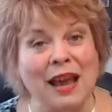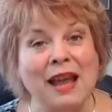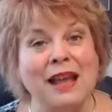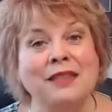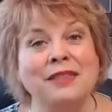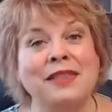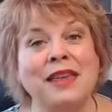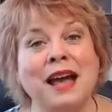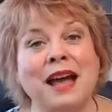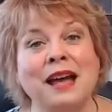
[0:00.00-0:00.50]

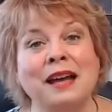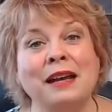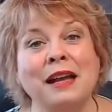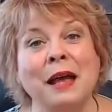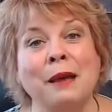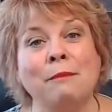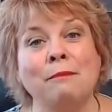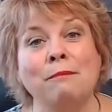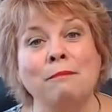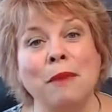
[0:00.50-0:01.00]
that
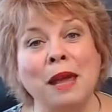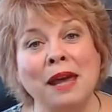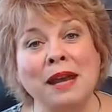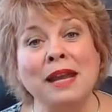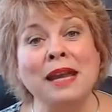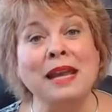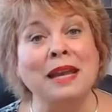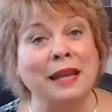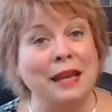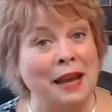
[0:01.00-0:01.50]

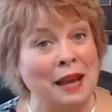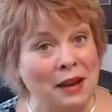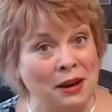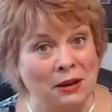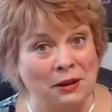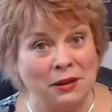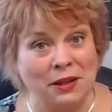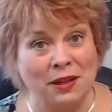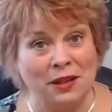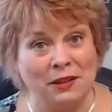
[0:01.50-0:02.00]
many
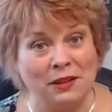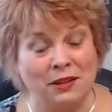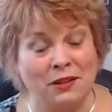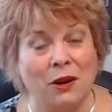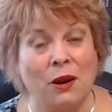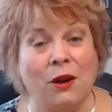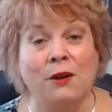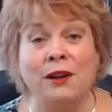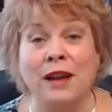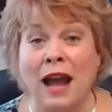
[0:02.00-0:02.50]
counties
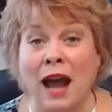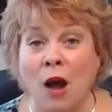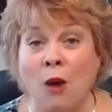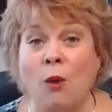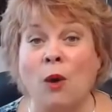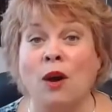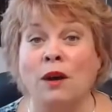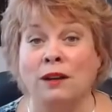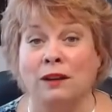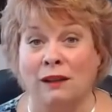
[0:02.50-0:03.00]
are now
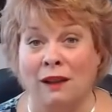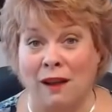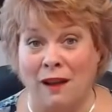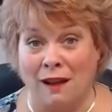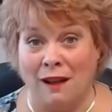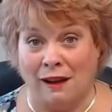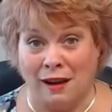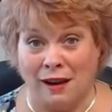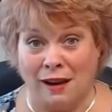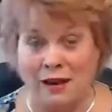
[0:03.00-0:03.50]

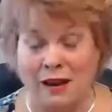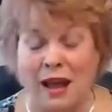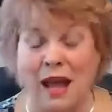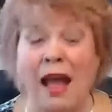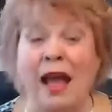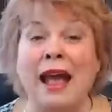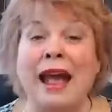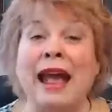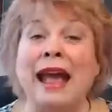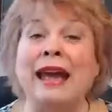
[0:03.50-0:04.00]
online,
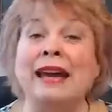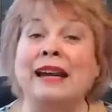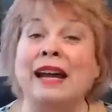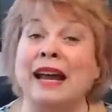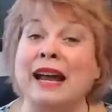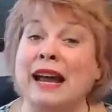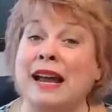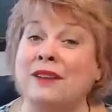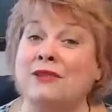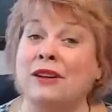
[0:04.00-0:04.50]
and I
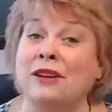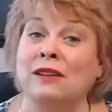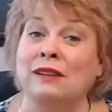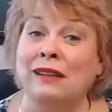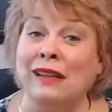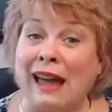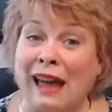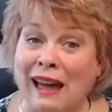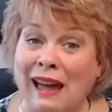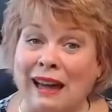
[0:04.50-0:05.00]
have a
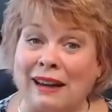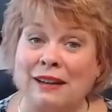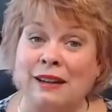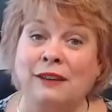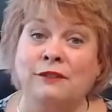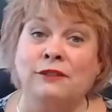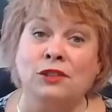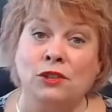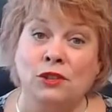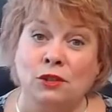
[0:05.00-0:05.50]
lot
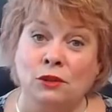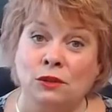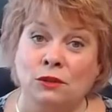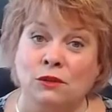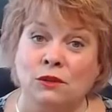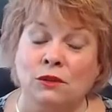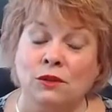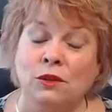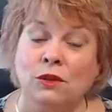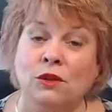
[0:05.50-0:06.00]
of
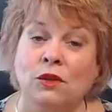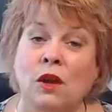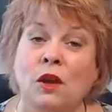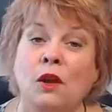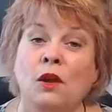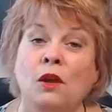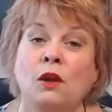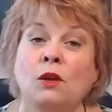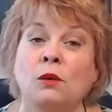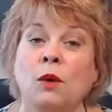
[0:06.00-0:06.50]
students
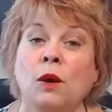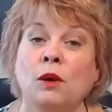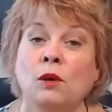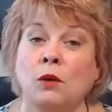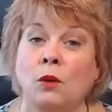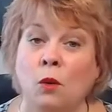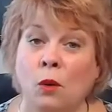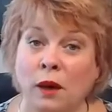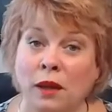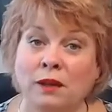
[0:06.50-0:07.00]
who are
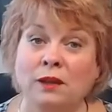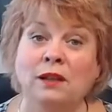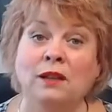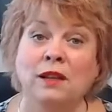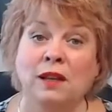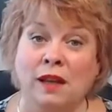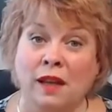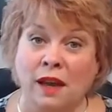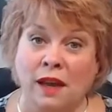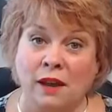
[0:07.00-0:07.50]
going to the
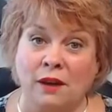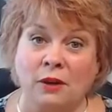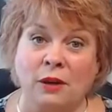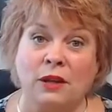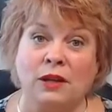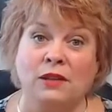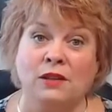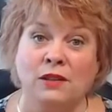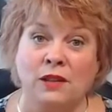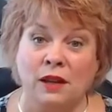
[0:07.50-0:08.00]

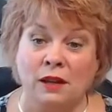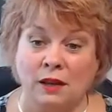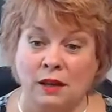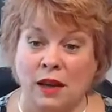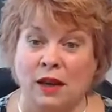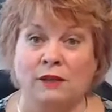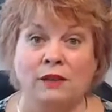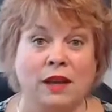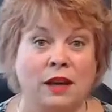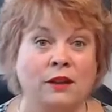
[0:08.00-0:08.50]
counties
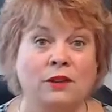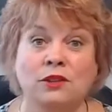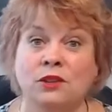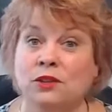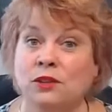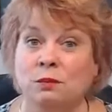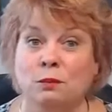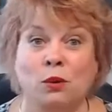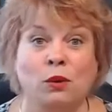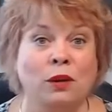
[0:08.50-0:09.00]
and they're
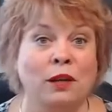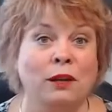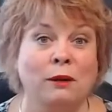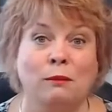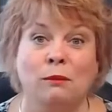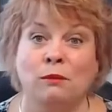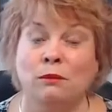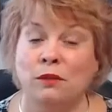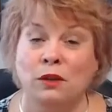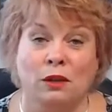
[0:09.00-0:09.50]
just pulling them,